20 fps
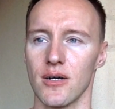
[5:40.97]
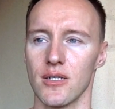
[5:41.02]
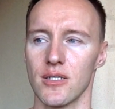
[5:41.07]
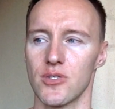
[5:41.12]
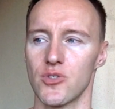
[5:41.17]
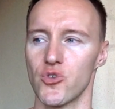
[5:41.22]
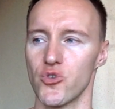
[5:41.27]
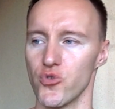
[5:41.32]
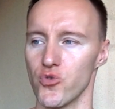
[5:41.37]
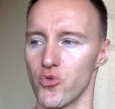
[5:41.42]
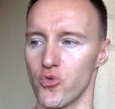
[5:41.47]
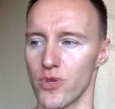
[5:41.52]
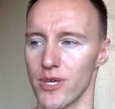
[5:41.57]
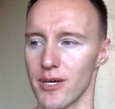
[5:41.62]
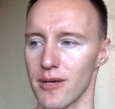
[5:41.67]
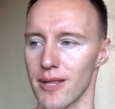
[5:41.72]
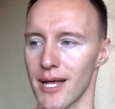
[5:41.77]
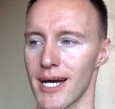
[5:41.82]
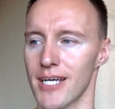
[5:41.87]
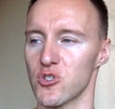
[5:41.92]
to
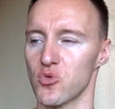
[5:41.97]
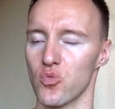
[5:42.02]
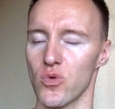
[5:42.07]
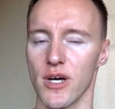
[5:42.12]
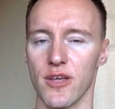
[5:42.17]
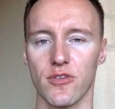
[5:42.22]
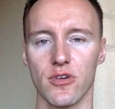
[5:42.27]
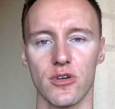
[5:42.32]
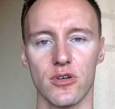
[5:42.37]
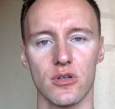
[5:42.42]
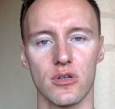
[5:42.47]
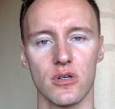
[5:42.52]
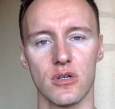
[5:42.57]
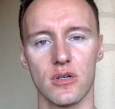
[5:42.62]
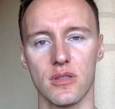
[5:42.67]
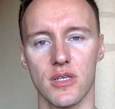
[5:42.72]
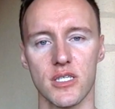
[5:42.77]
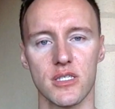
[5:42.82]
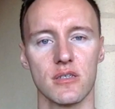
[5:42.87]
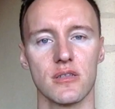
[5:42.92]
realize whether
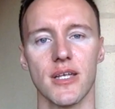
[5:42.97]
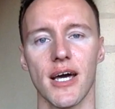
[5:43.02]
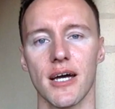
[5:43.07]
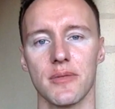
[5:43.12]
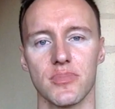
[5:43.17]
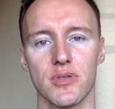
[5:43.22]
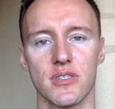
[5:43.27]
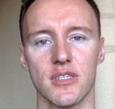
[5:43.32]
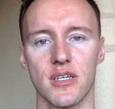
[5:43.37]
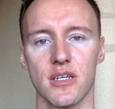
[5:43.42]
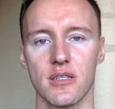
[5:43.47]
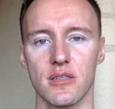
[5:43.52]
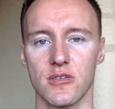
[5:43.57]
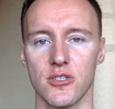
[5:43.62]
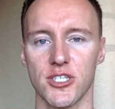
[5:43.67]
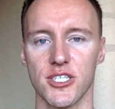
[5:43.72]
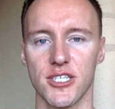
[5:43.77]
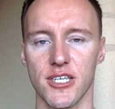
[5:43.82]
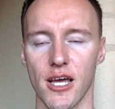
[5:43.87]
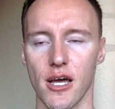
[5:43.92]
this or that
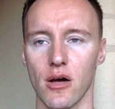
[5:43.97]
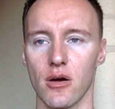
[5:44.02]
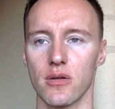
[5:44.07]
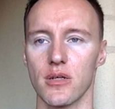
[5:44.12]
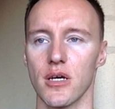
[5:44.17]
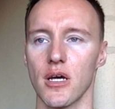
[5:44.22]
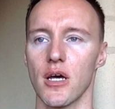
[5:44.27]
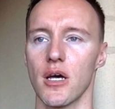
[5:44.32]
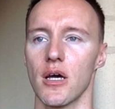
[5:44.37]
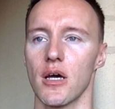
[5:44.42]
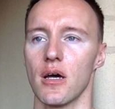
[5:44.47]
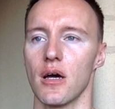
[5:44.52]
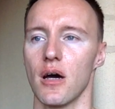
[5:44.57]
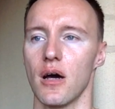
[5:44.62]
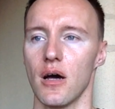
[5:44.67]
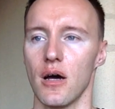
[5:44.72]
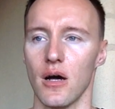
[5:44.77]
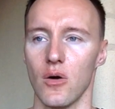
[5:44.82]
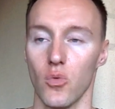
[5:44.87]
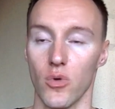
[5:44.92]
particular sound,
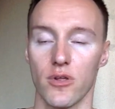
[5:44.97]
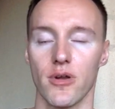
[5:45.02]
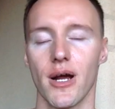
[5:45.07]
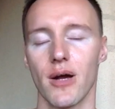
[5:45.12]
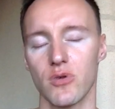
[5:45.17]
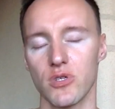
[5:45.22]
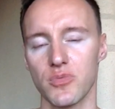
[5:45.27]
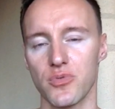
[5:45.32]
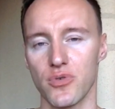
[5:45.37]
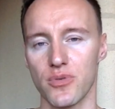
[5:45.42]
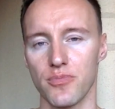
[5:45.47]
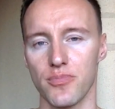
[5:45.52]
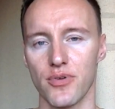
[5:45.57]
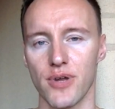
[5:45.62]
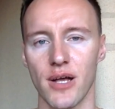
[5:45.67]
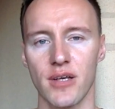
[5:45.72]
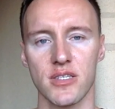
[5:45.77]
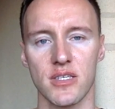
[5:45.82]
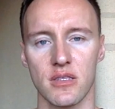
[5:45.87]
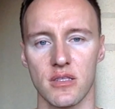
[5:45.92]
whether I was
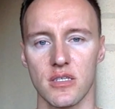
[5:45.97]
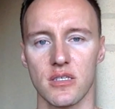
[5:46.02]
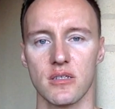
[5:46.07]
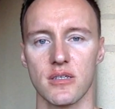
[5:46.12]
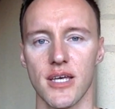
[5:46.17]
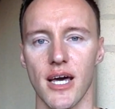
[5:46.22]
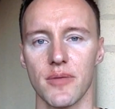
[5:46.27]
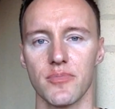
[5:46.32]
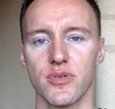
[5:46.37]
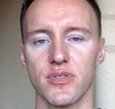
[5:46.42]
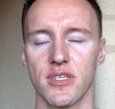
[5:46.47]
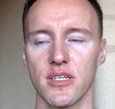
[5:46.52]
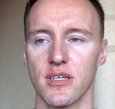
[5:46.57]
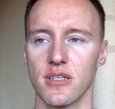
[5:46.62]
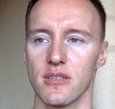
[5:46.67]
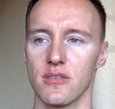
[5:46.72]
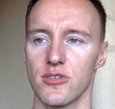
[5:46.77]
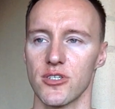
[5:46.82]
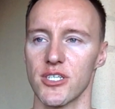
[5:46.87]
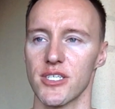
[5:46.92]
pronouncing this or that
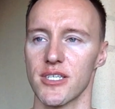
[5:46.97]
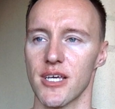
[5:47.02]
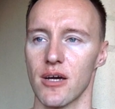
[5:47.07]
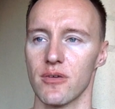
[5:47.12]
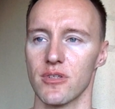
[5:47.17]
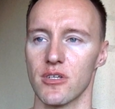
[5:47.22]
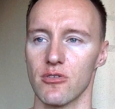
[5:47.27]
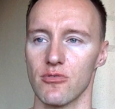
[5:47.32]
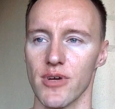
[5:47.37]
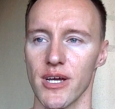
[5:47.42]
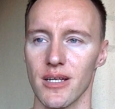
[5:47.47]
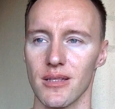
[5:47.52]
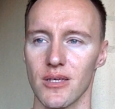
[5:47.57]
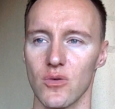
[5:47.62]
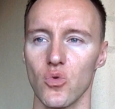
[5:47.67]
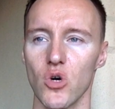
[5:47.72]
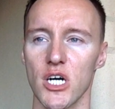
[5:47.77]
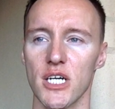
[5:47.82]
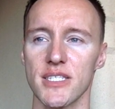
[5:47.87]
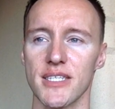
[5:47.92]
particular sound correctly,
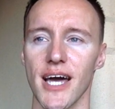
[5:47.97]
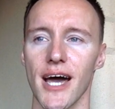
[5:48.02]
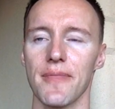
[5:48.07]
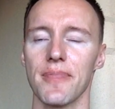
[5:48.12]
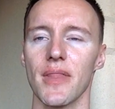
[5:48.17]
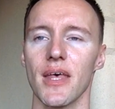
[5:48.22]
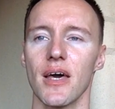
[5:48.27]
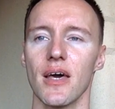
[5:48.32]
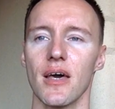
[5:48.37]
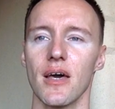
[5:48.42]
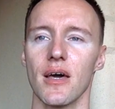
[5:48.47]
was that